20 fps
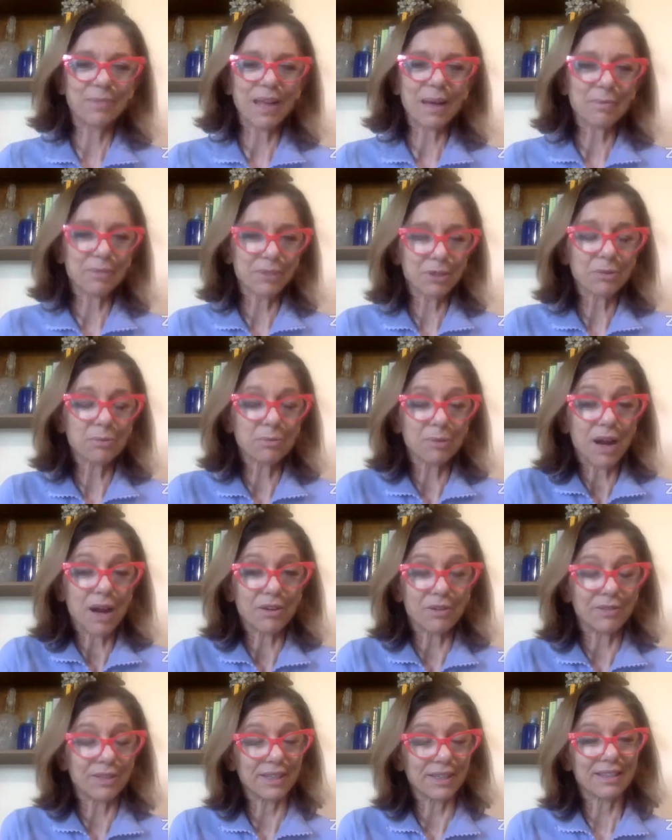I'm so proud
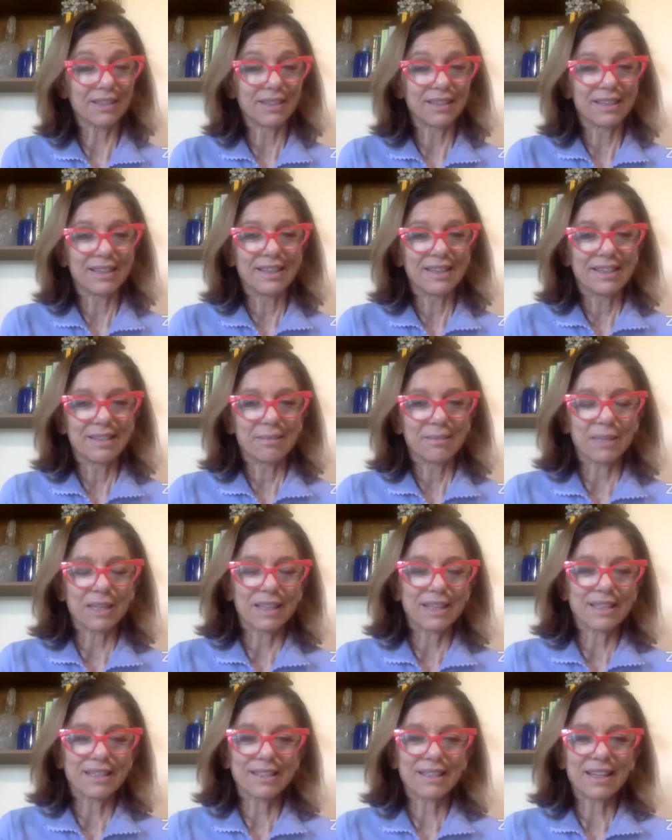of it,
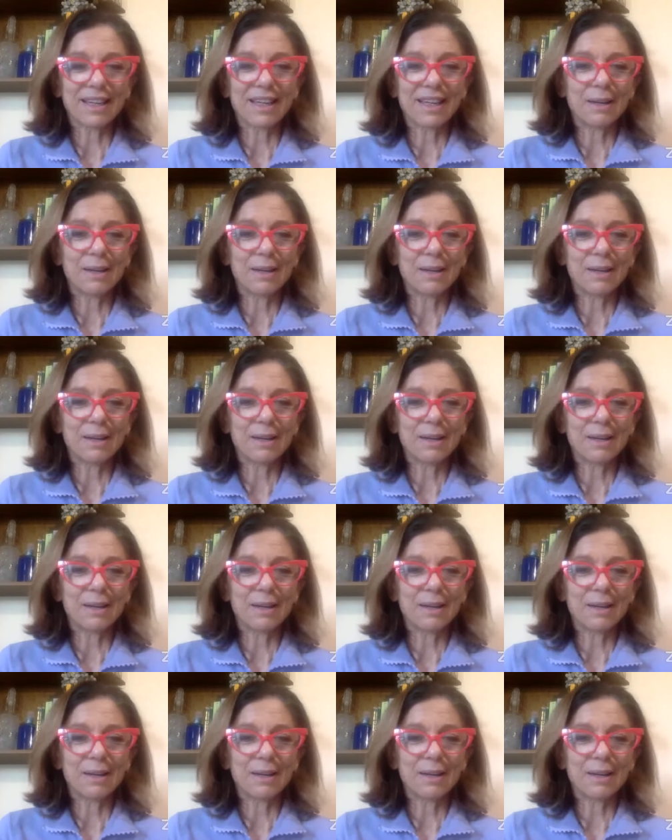because